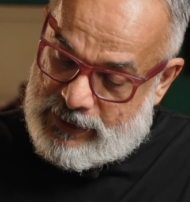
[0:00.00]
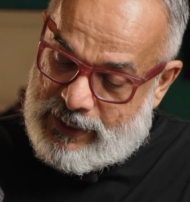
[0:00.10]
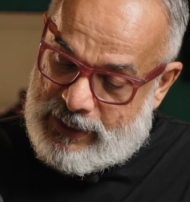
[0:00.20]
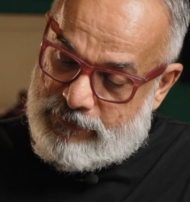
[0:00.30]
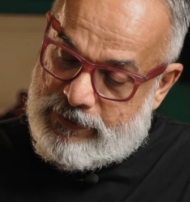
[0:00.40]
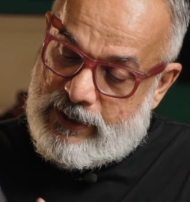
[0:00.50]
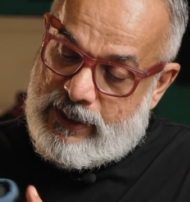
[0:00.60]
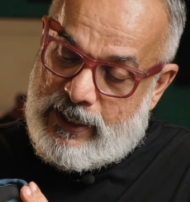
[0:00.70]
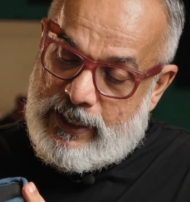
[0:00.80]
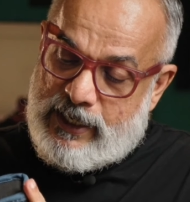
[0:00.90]
kind of a
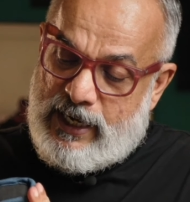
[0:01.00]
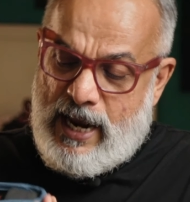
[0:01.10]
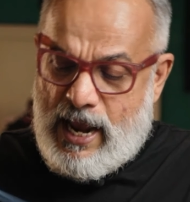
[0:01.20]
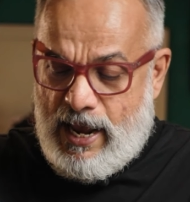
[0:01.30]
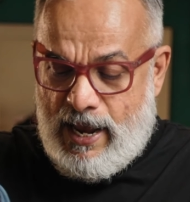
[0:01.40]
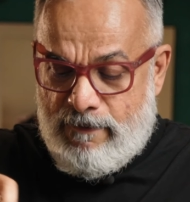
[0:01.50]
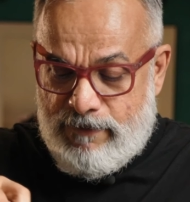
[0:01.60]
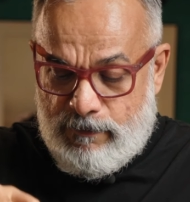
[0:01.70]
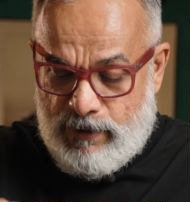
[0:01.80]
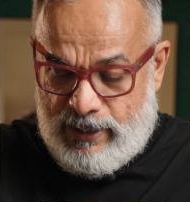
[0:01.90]
leg.
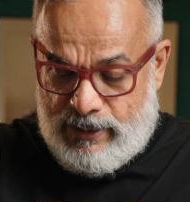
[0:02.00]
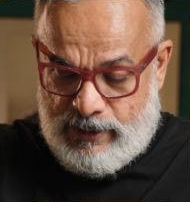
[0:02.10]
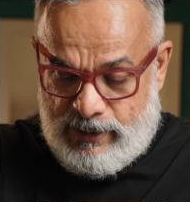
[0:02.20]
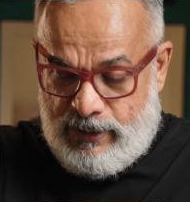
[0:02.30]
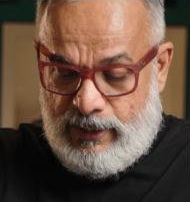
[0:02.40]
Everywhere